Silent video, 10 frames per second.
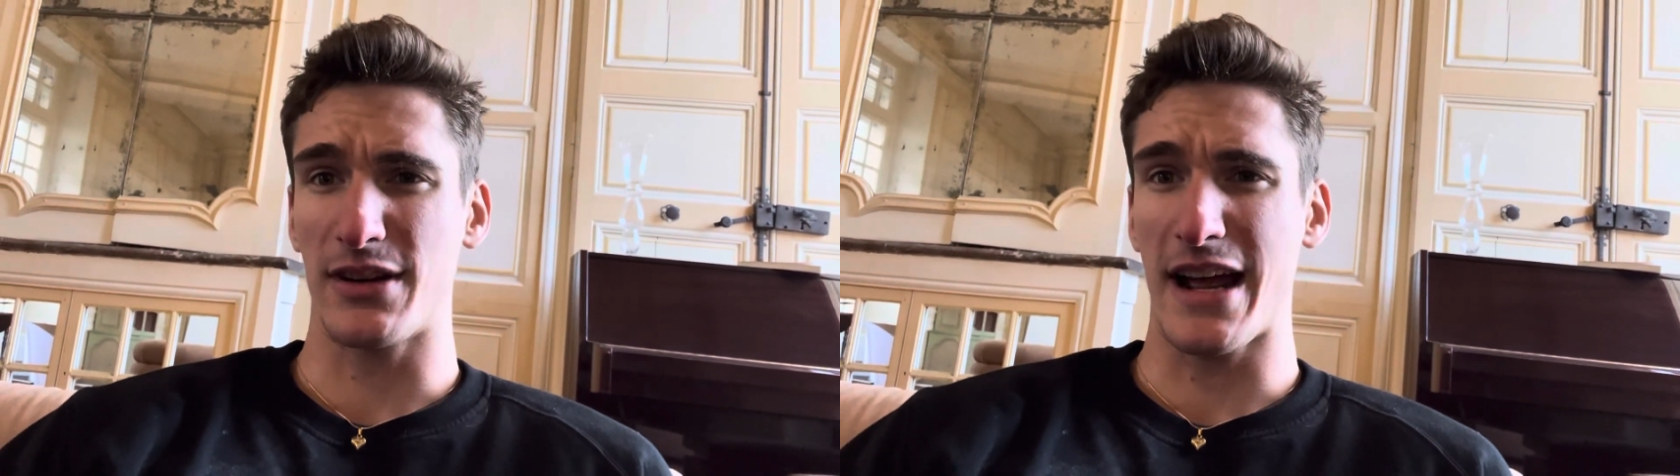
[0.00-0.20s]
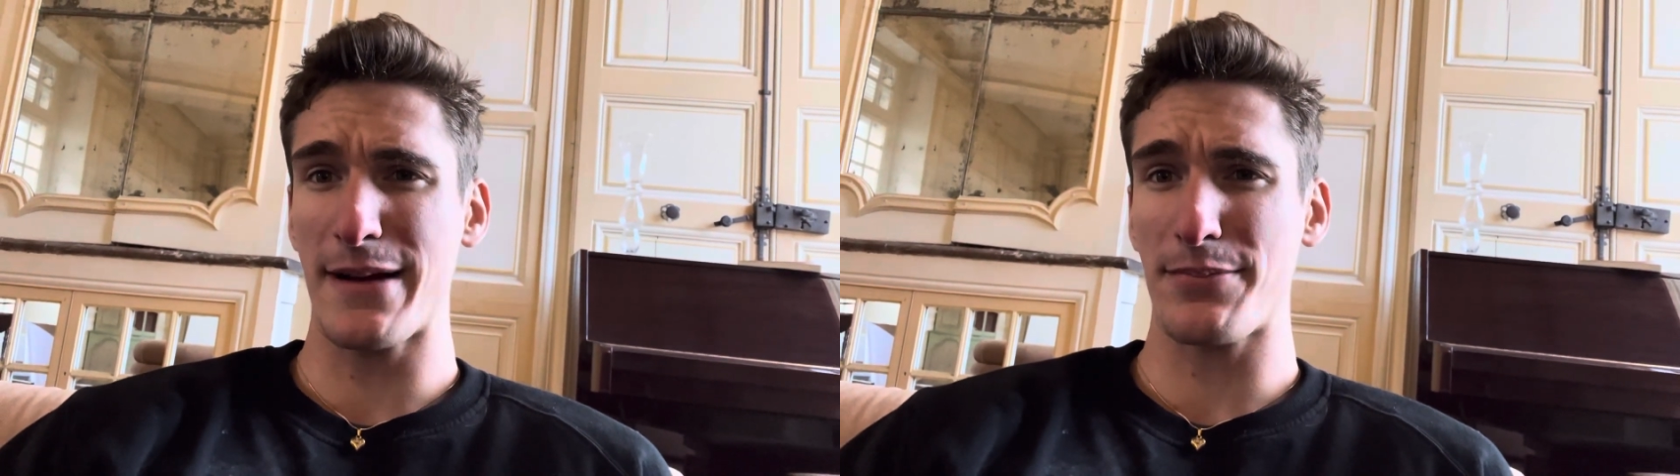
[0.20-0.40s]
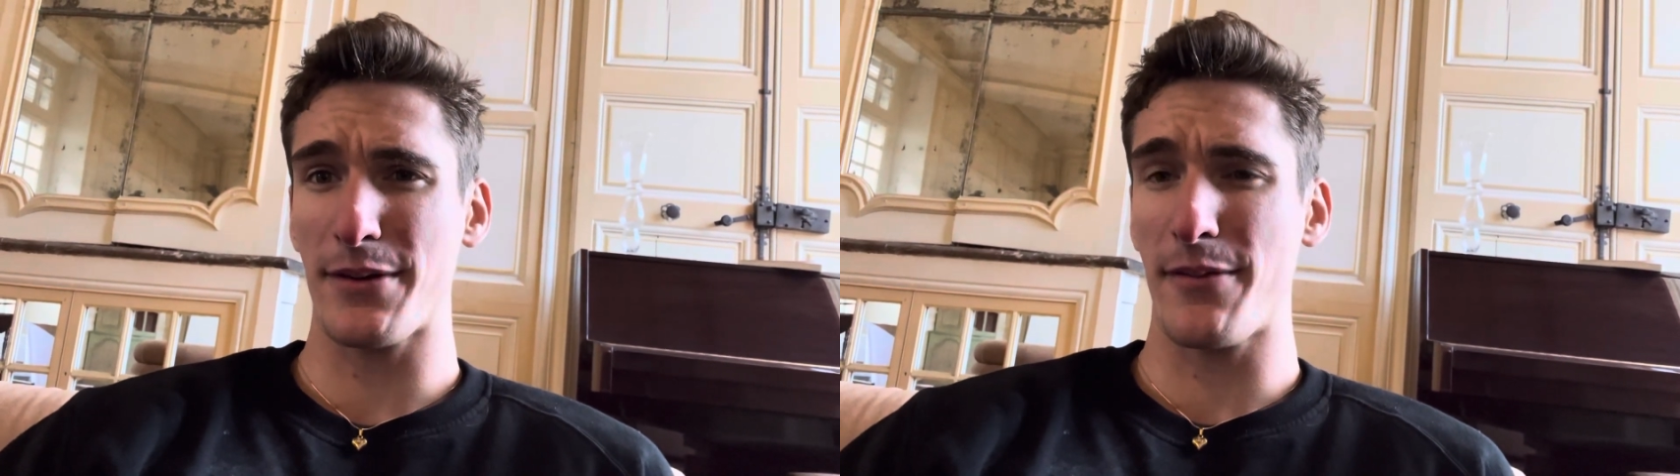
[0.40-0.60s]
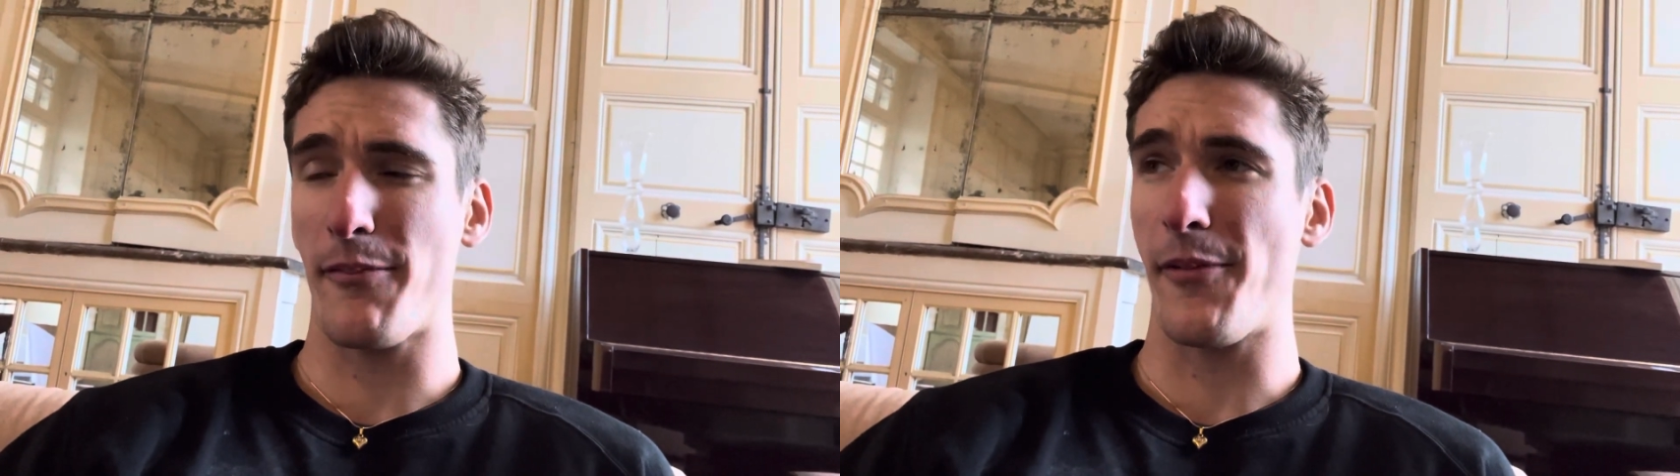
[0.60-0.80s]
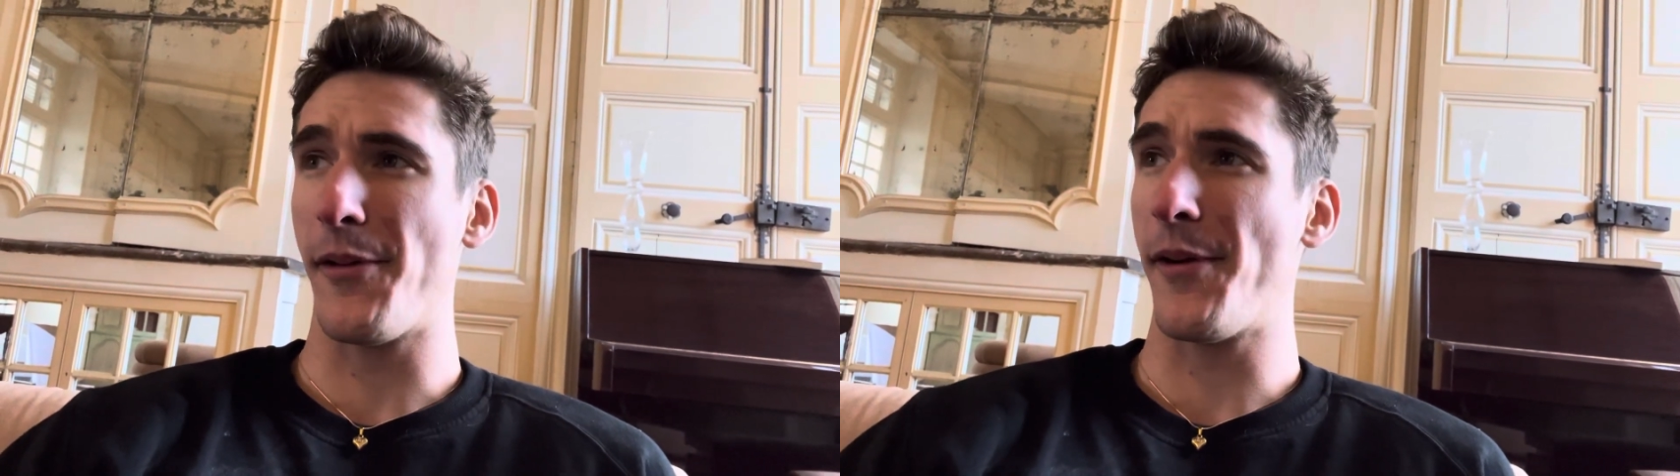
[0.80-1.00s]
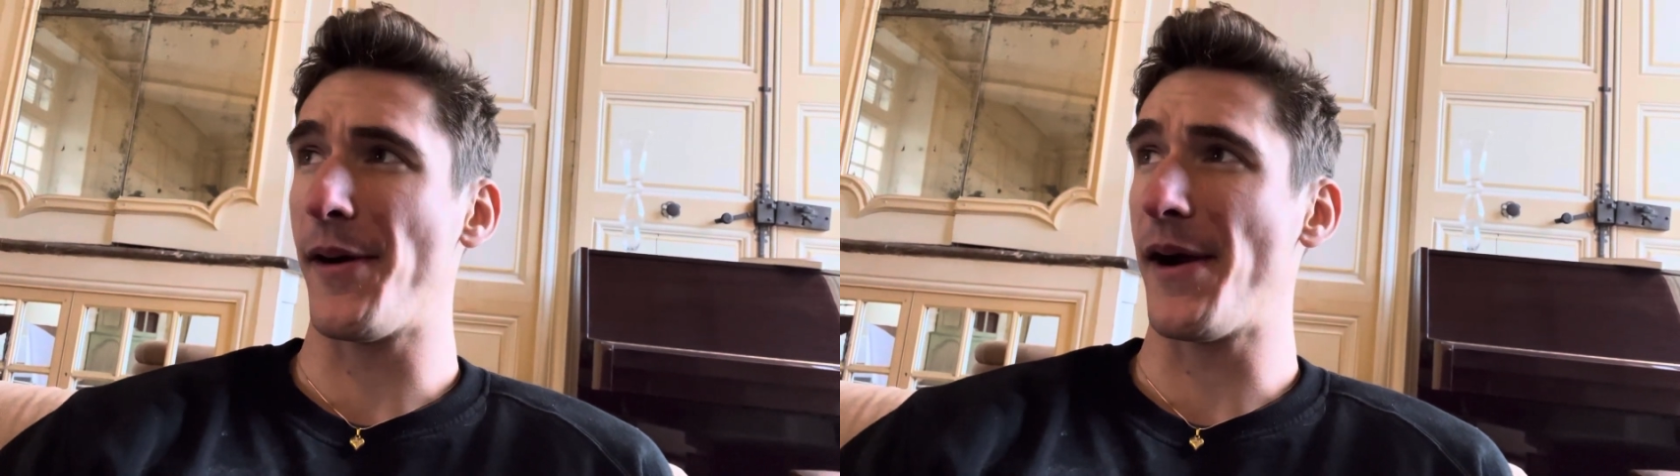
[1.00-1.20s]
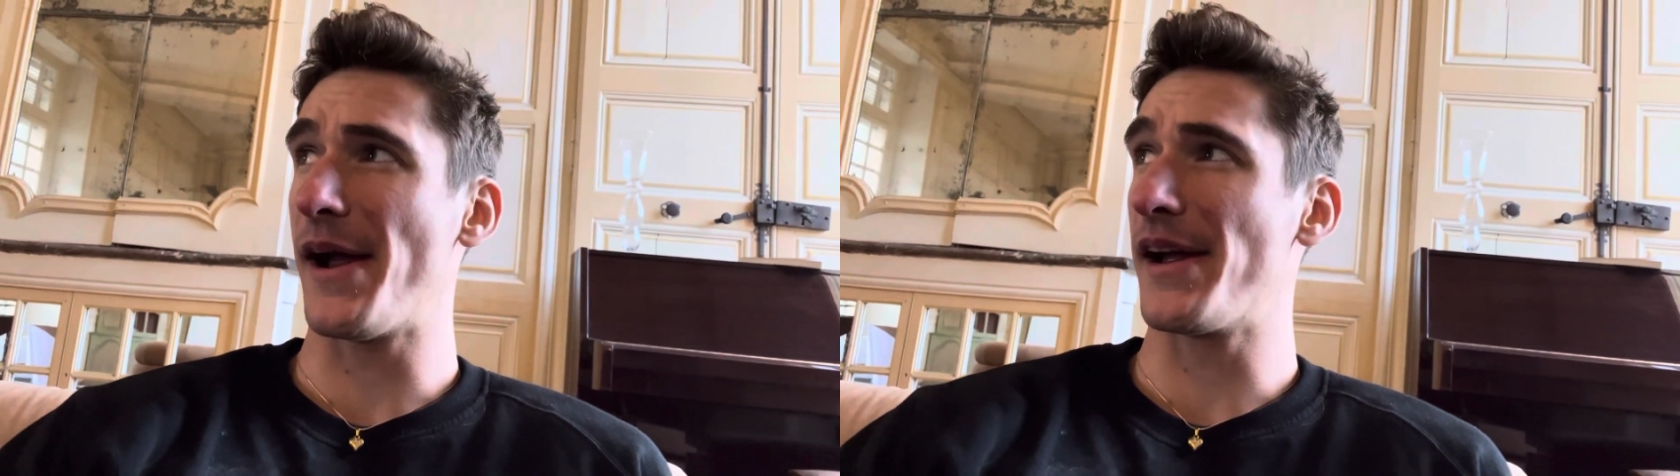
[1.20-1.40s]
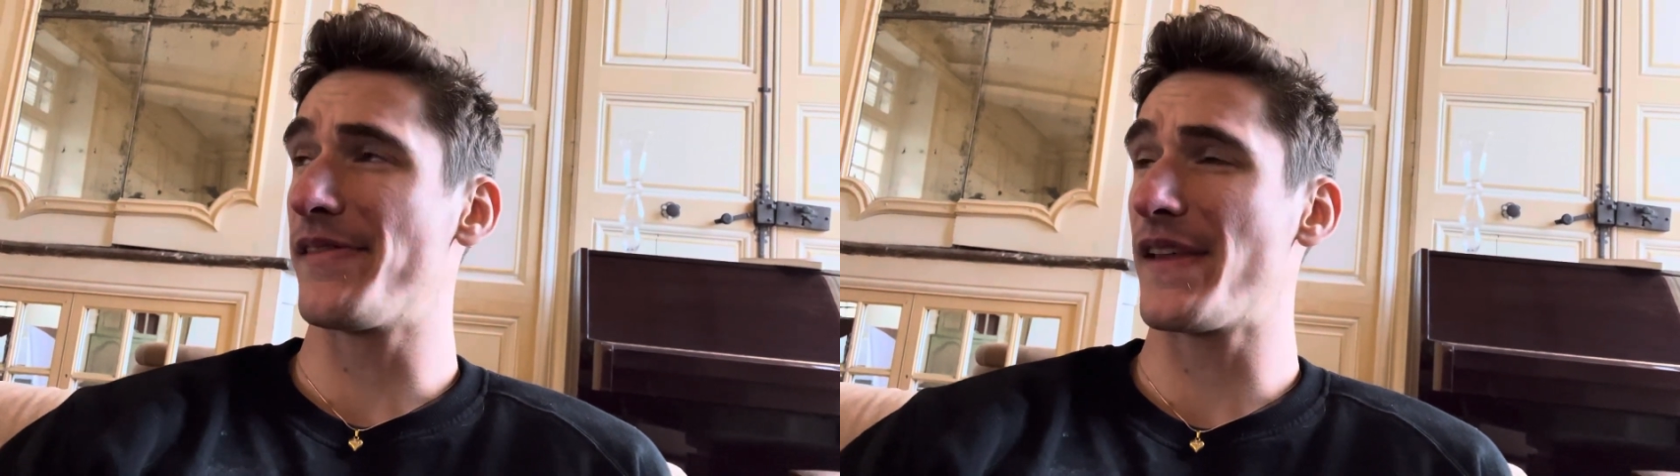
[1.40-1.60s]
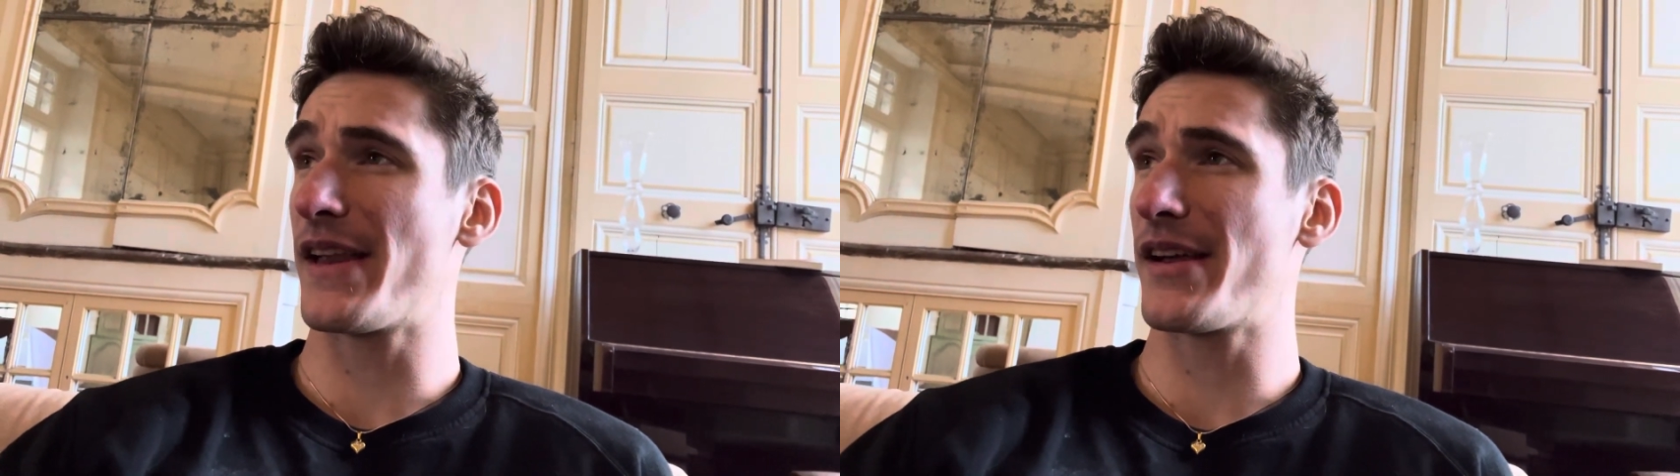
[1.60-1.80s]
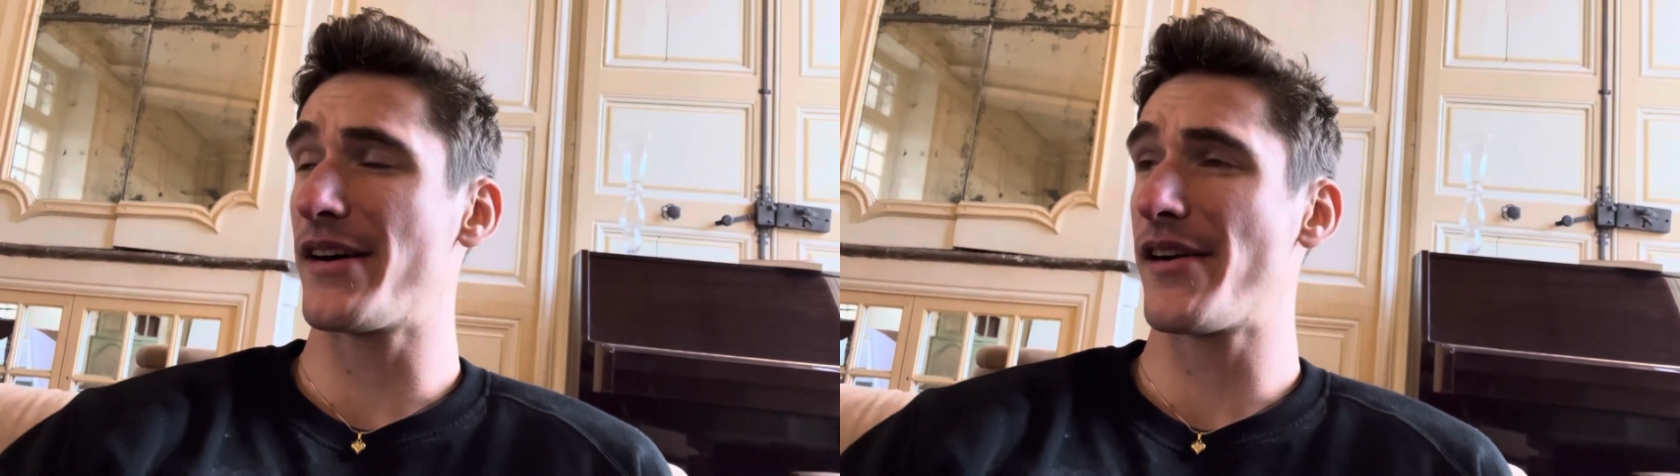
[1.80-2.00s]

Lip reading: app, and then